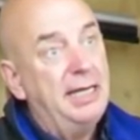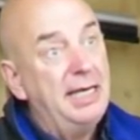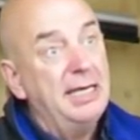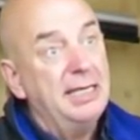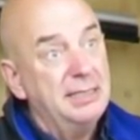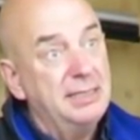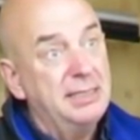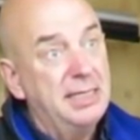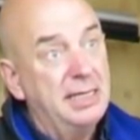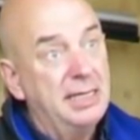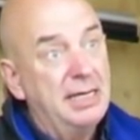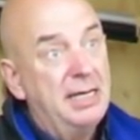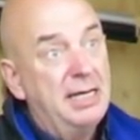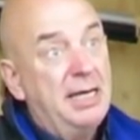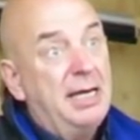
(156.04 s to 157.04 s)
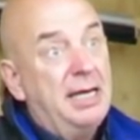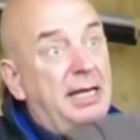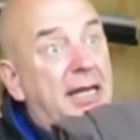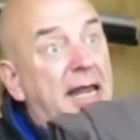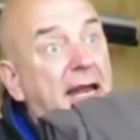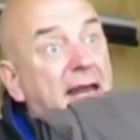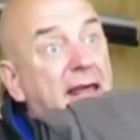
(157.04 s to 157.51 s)
is
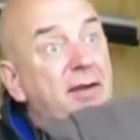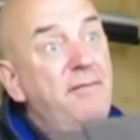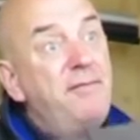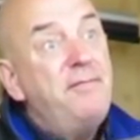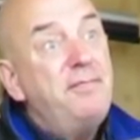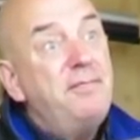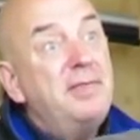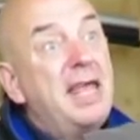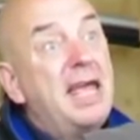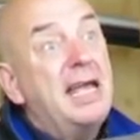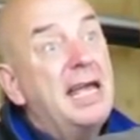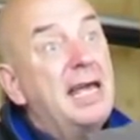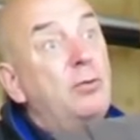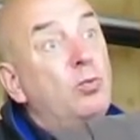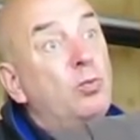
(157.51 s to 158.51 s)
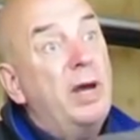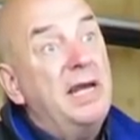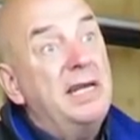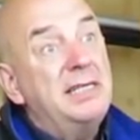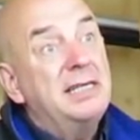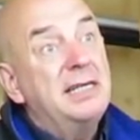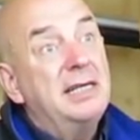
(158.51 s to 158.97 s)
that if they get
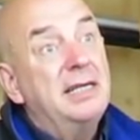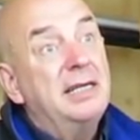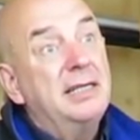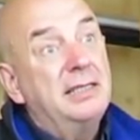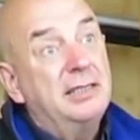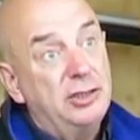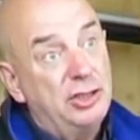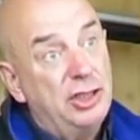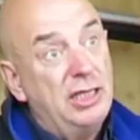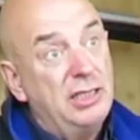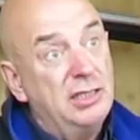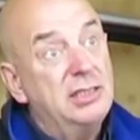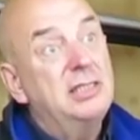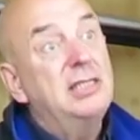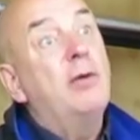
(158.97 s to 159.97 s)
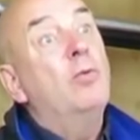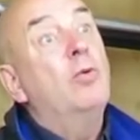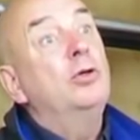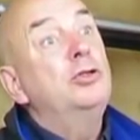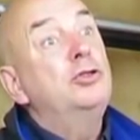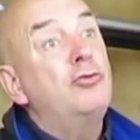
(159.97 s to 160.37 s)
wet, the jeans, they won't